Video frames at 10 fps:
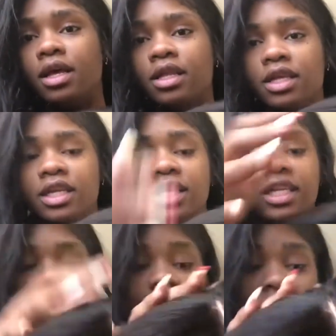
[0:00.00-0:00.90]
There's
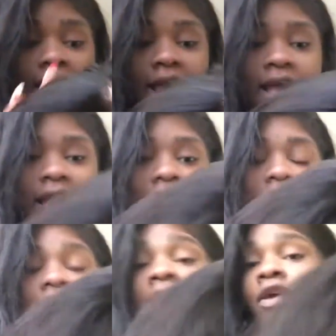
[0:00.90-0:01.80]
that.
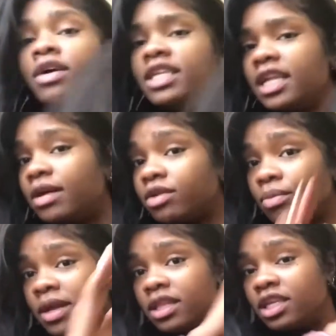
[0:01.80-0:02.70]
And I know I said I was going to
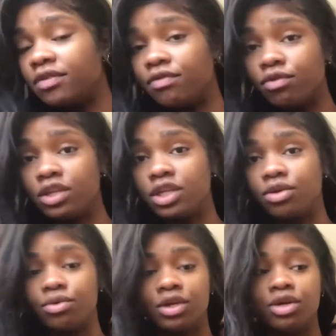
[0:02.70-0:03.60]
make this a full
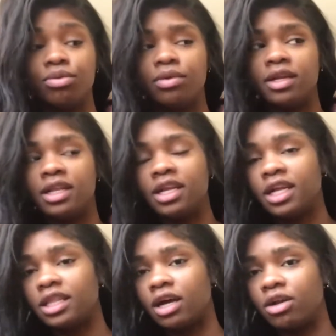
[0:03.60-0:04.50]
tutorial, but then I
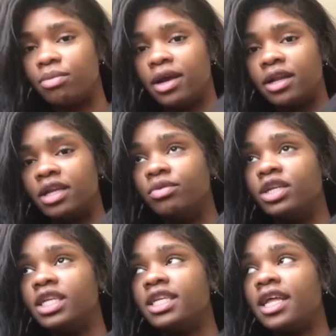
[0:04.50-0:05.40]
thought about it. It was
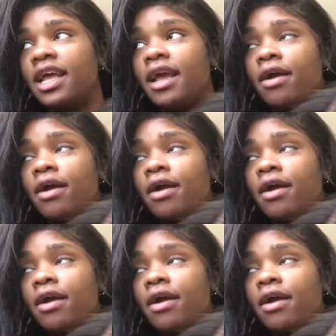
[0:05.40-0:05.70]
just like,